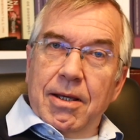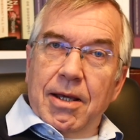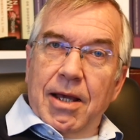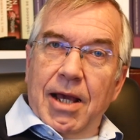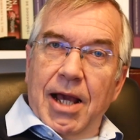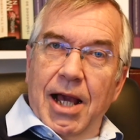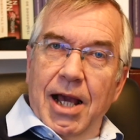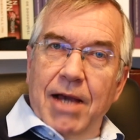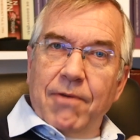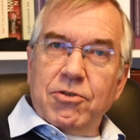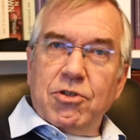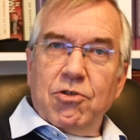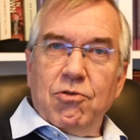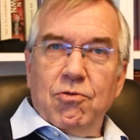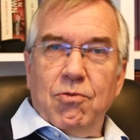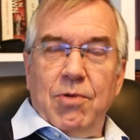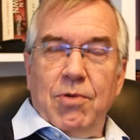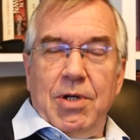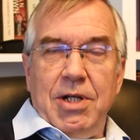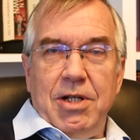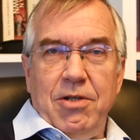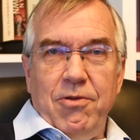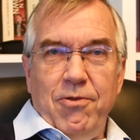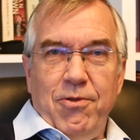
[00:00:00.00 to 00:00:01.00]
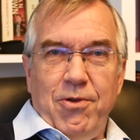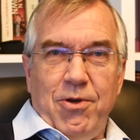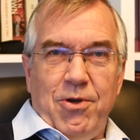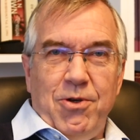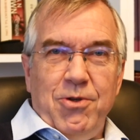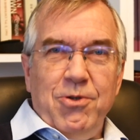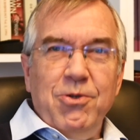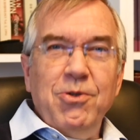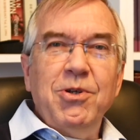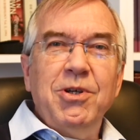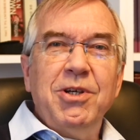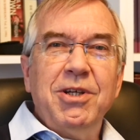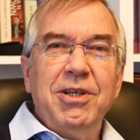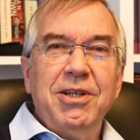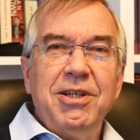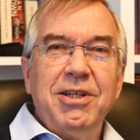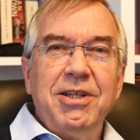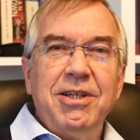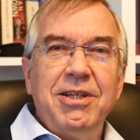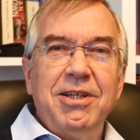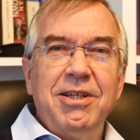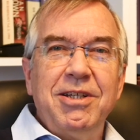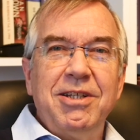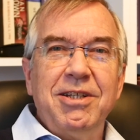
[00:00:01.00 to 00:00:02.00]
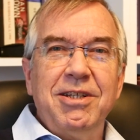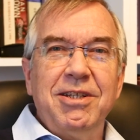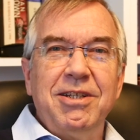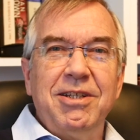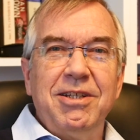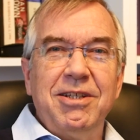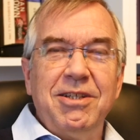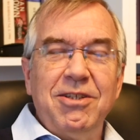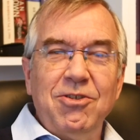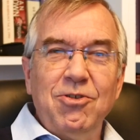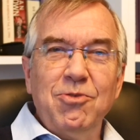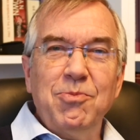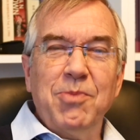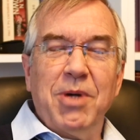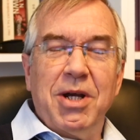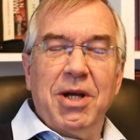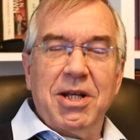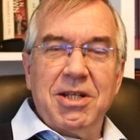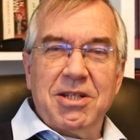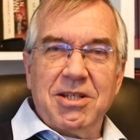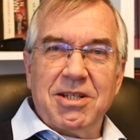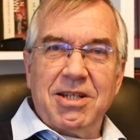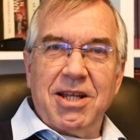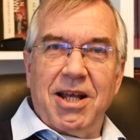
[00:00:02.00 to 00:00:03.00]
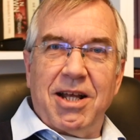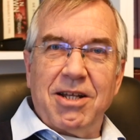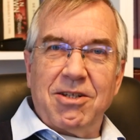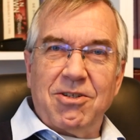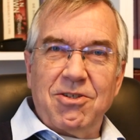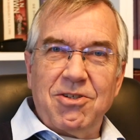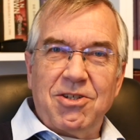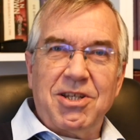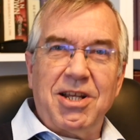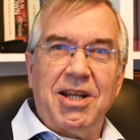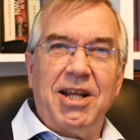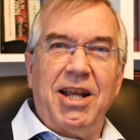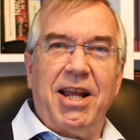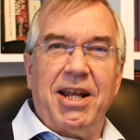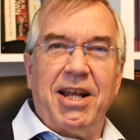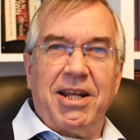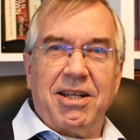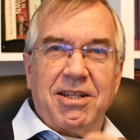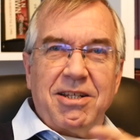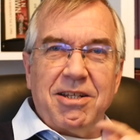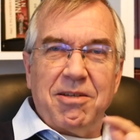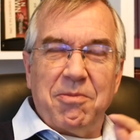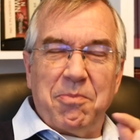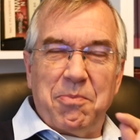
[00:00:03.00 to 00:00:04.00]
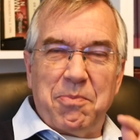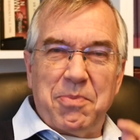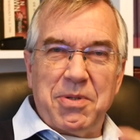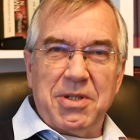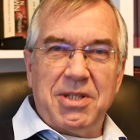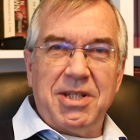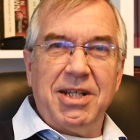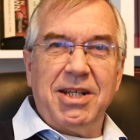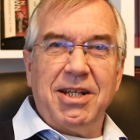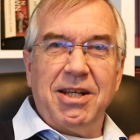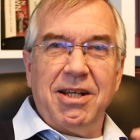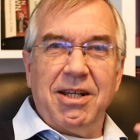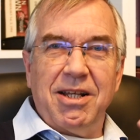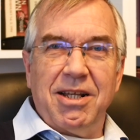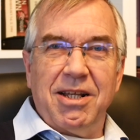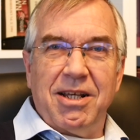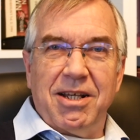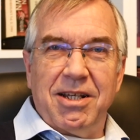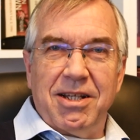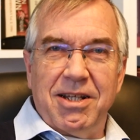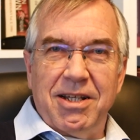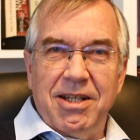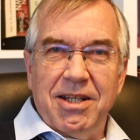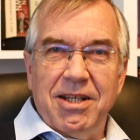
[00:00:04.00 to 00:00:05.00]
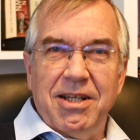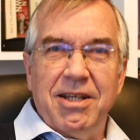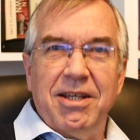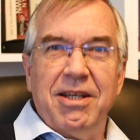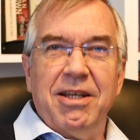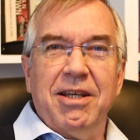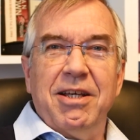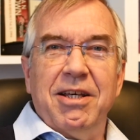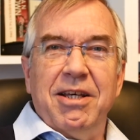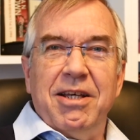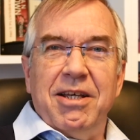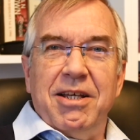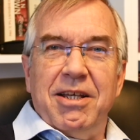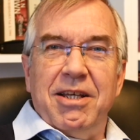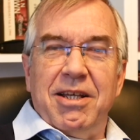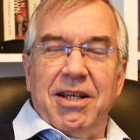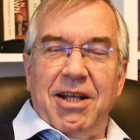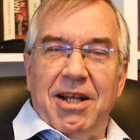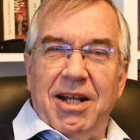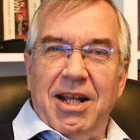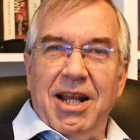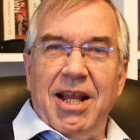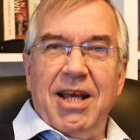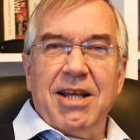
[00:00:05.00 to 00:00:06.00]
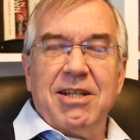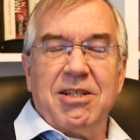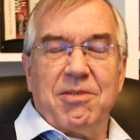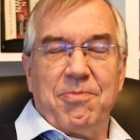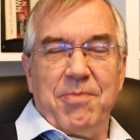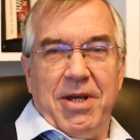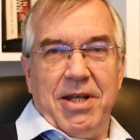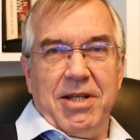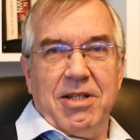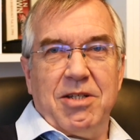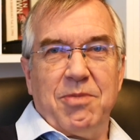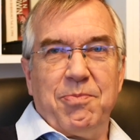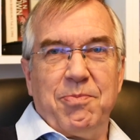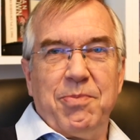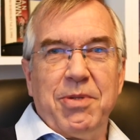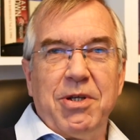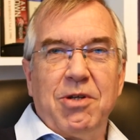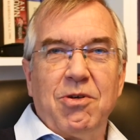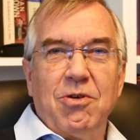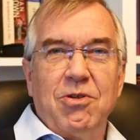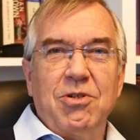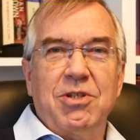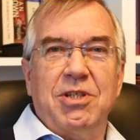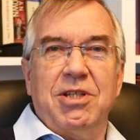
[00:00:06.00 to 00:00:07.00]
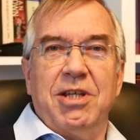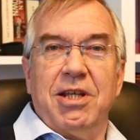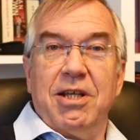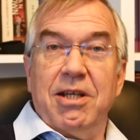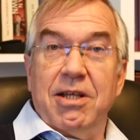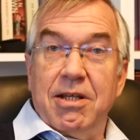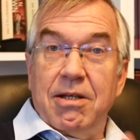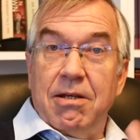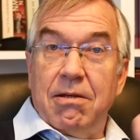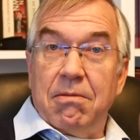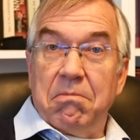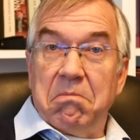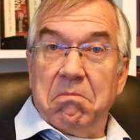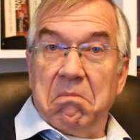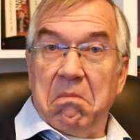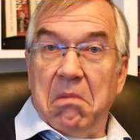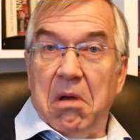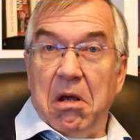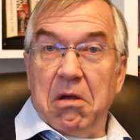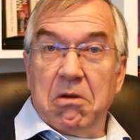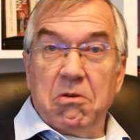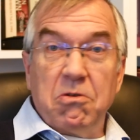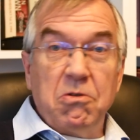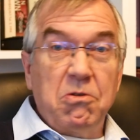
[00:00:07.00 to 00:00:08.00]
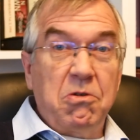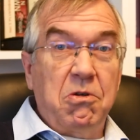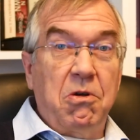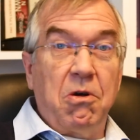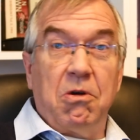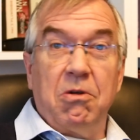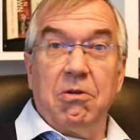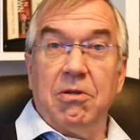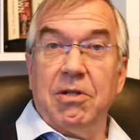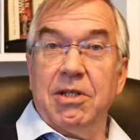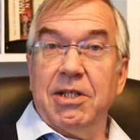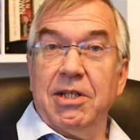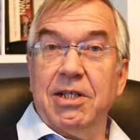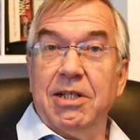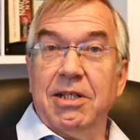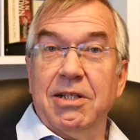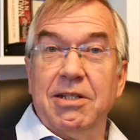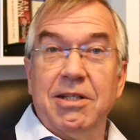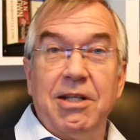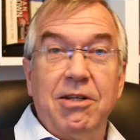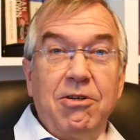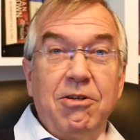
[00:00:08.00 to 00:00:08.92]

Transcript: After a while though, you might start to select particular classmates because they're a good goalie, they're a